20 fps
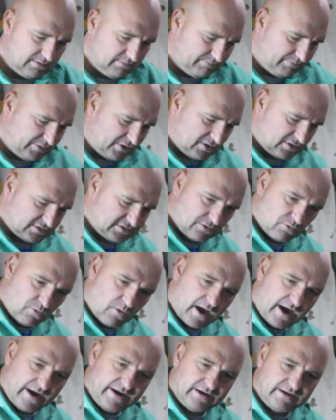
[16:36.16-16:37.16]
because the
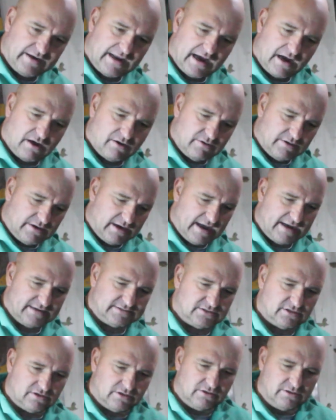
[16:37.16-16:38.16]
wire now
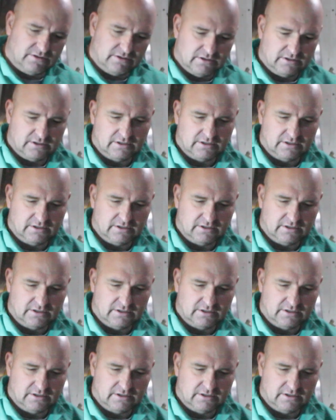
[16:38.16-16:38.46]
has to